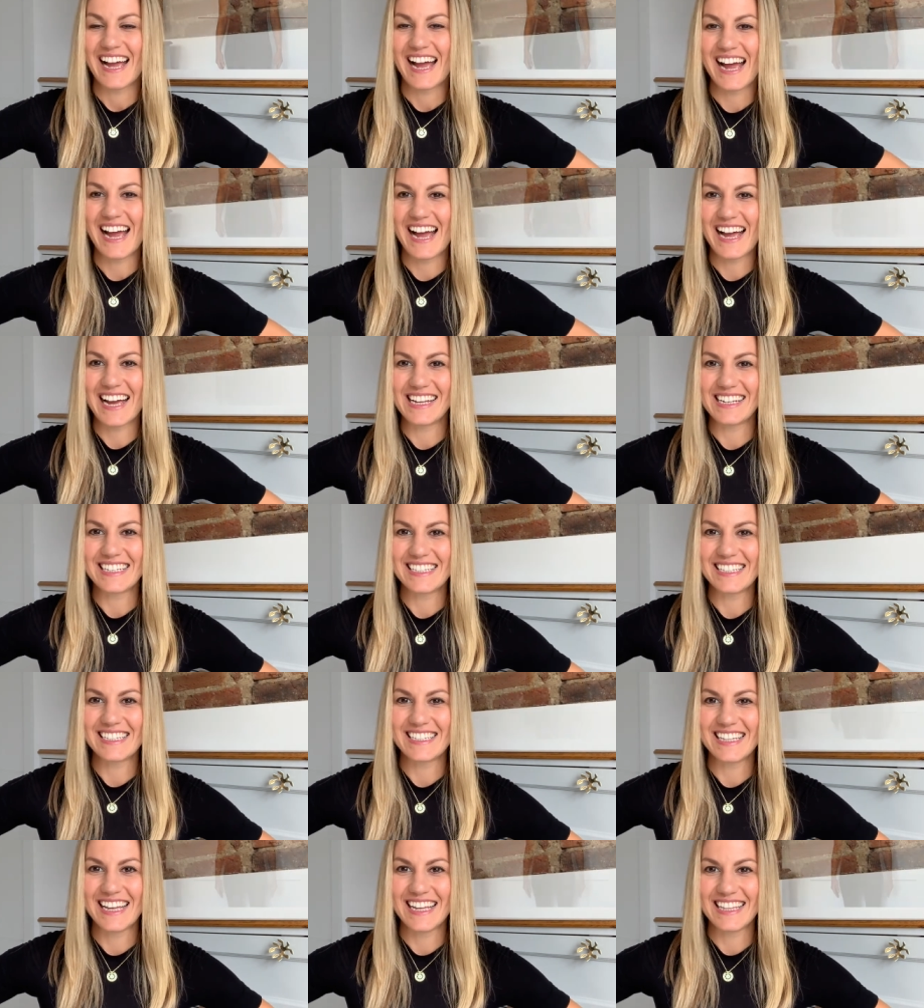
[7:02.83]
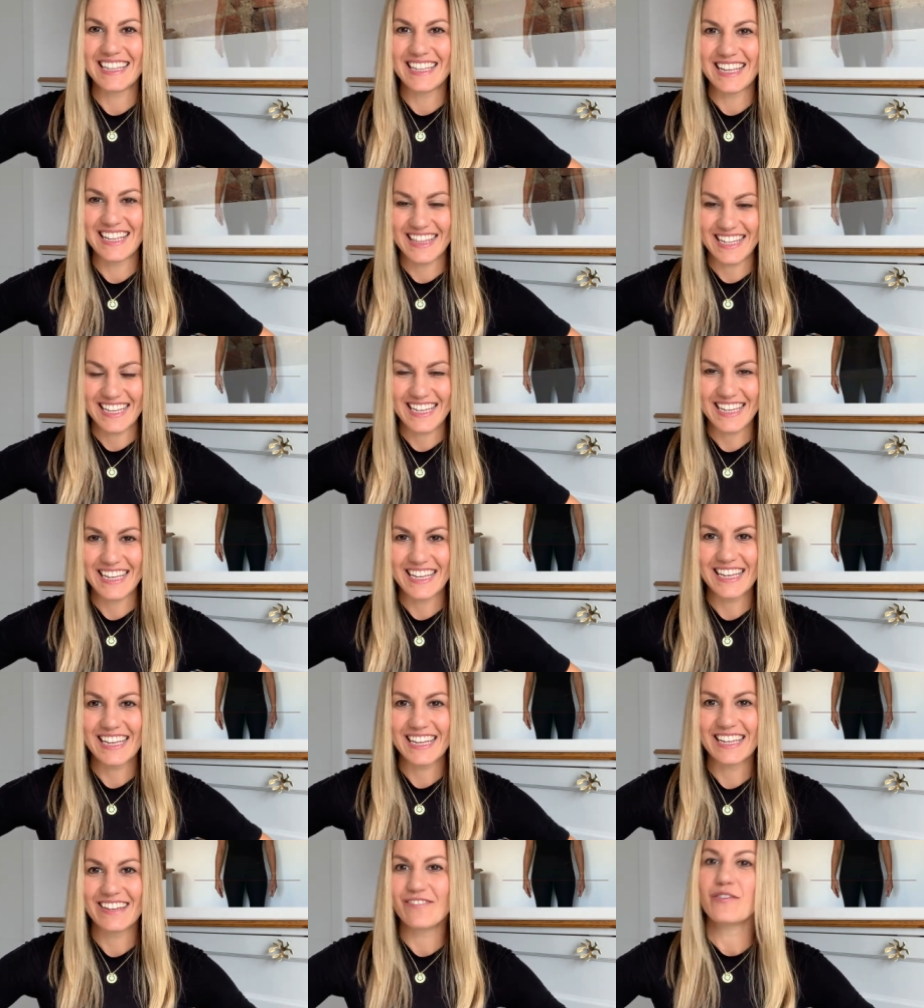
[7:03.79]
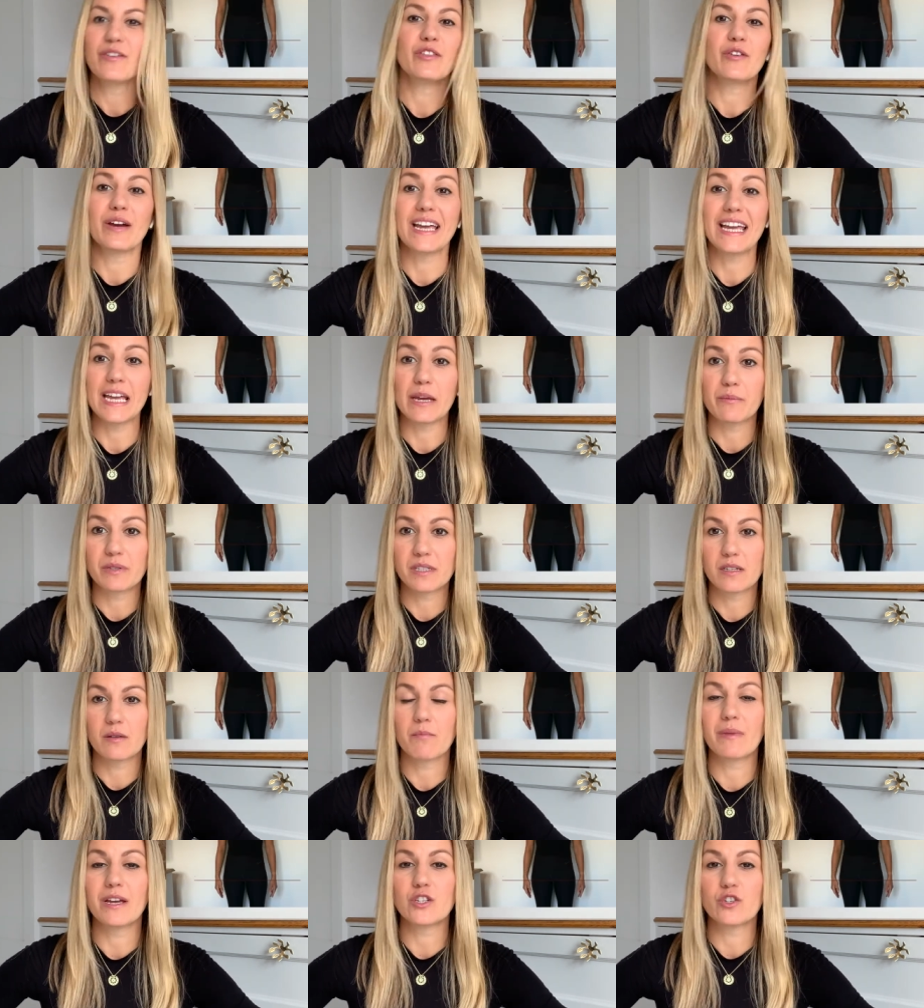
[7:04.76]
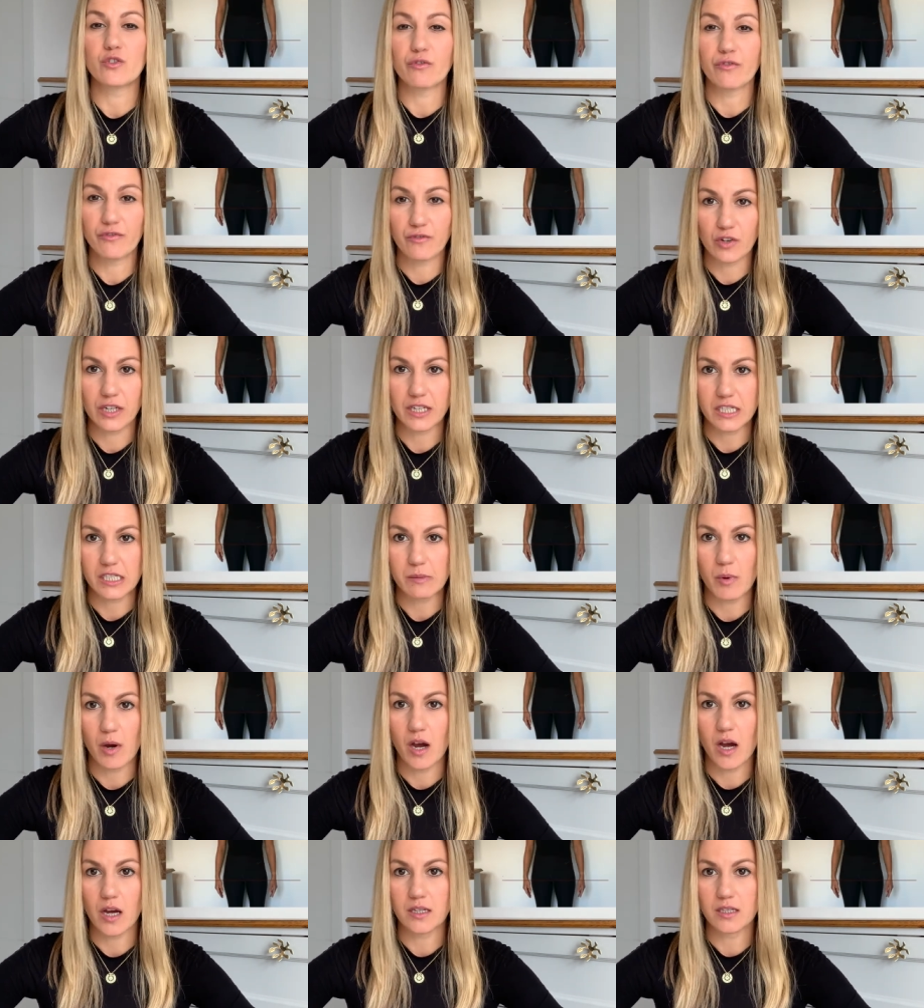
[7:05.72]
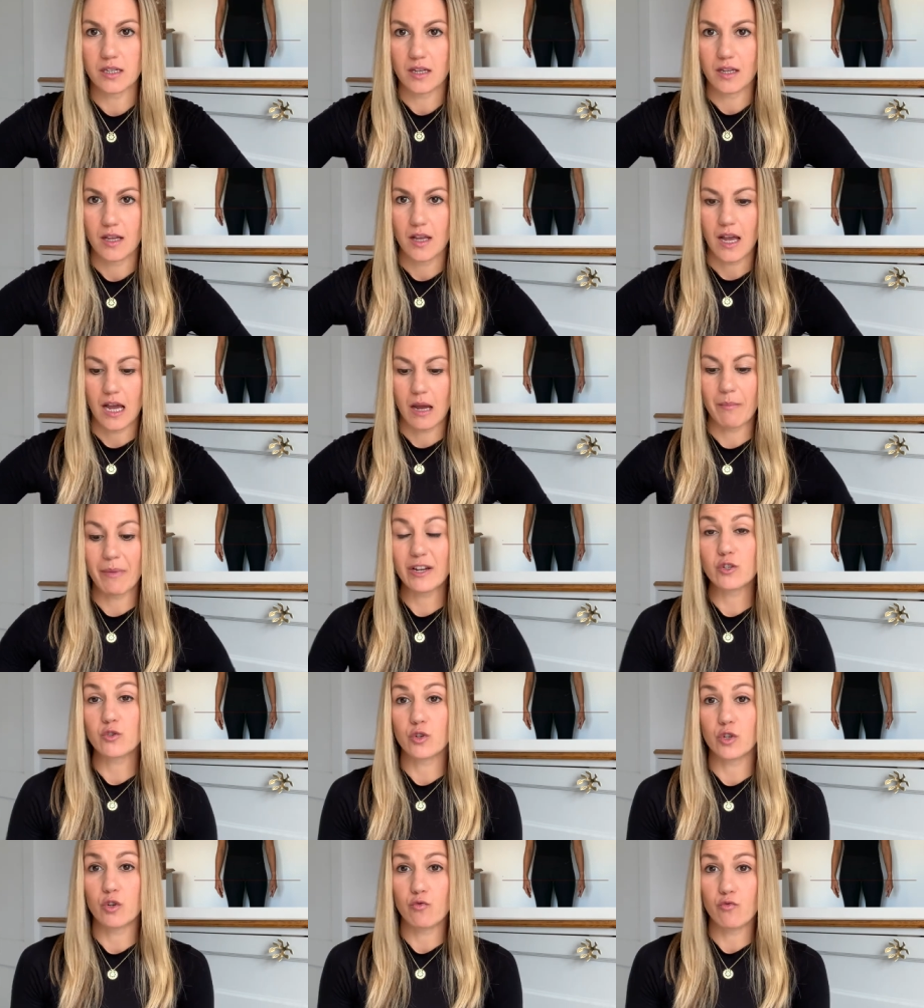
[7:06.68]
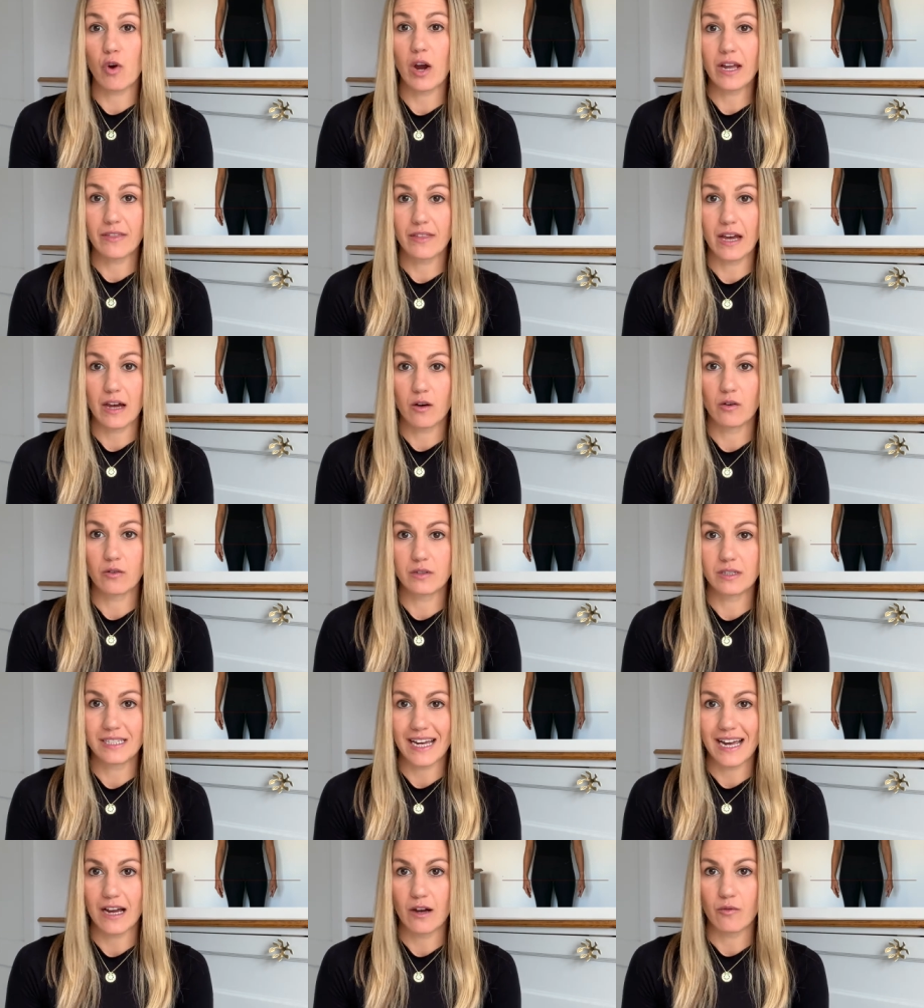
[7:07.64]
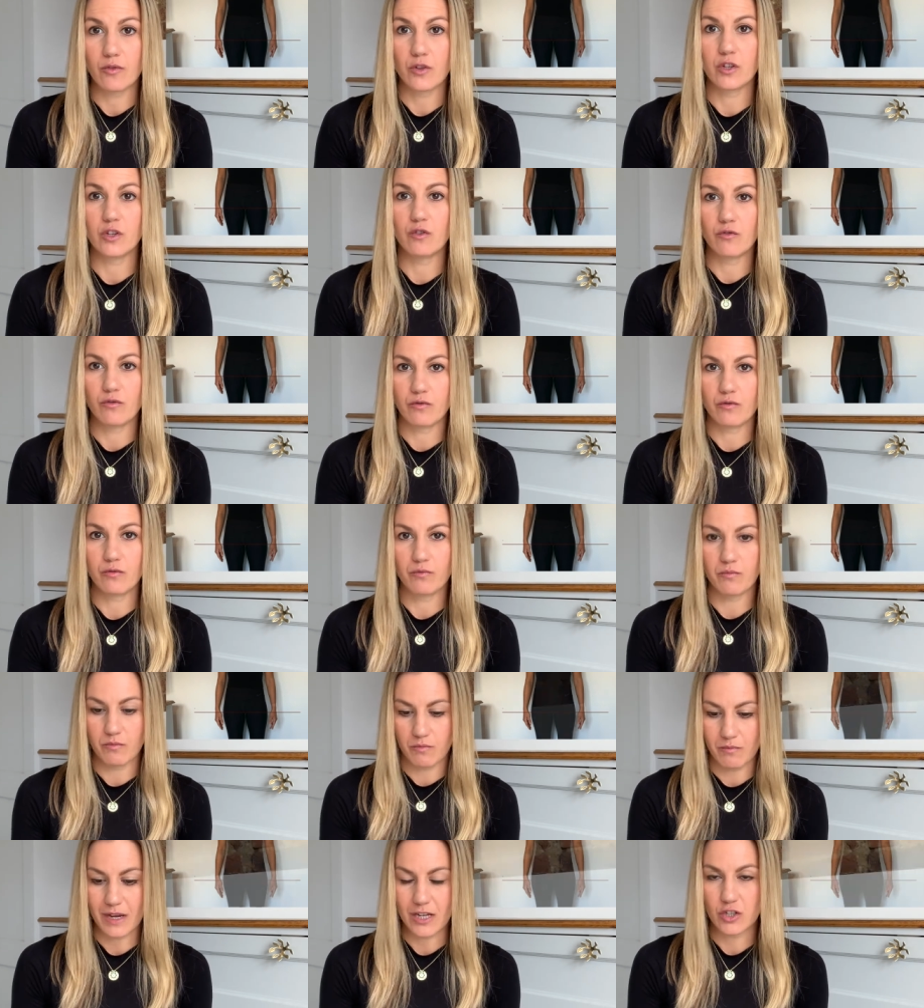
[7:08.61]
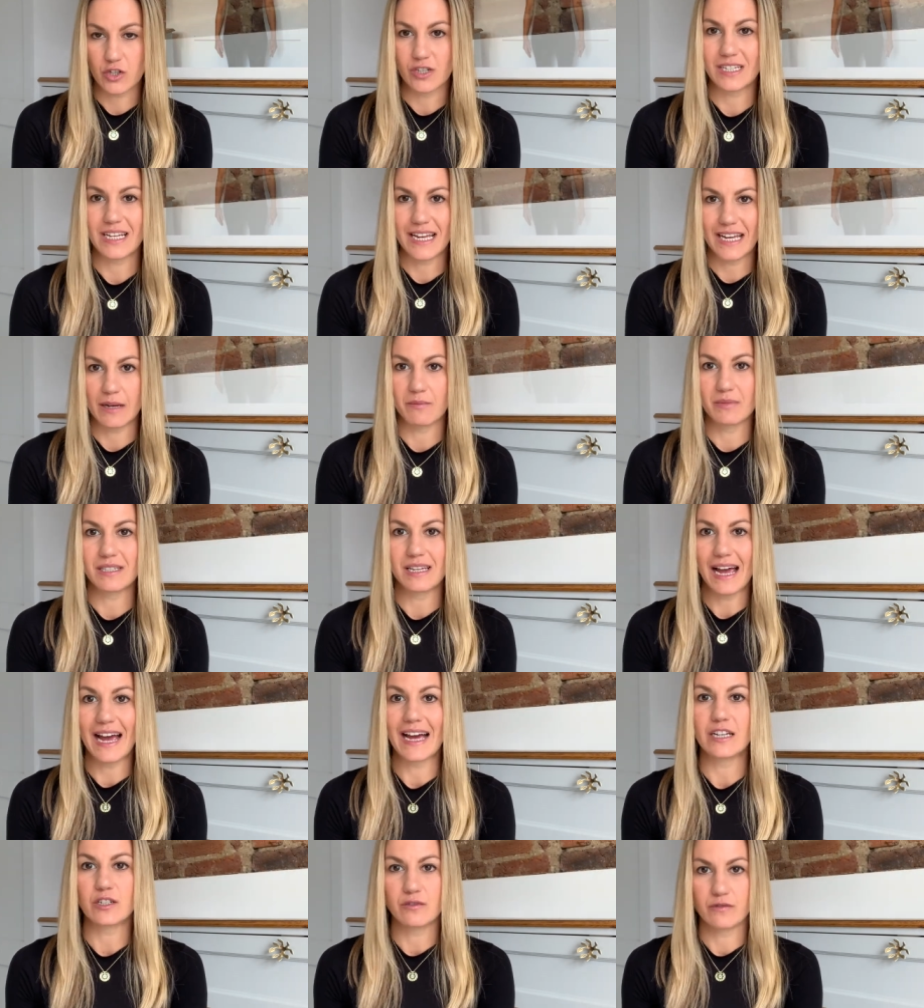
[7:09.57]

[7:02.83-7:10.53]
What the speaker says: And then the with your hips, measure the fullest part and make sure you write that down, that you've measured hips at